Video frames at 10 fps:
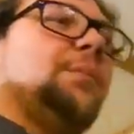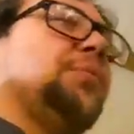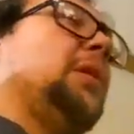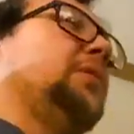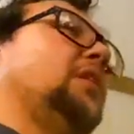
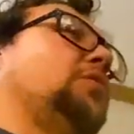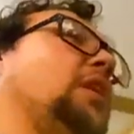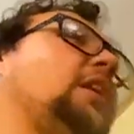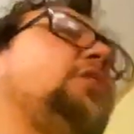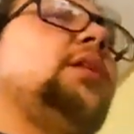probably going to
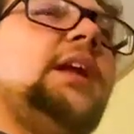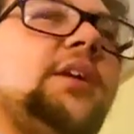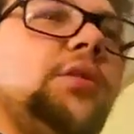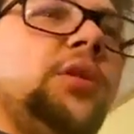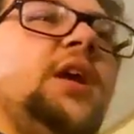try to do an
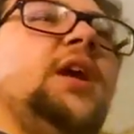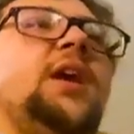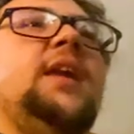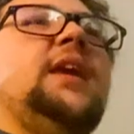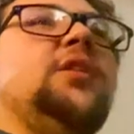eco,
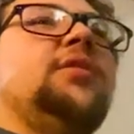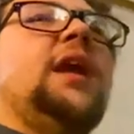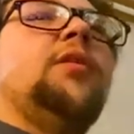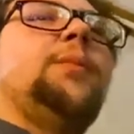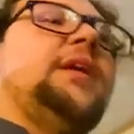eco
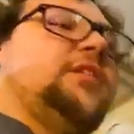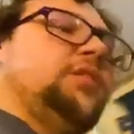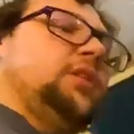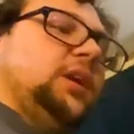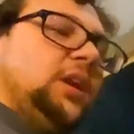tank where
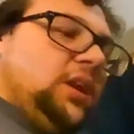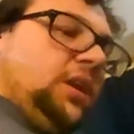basically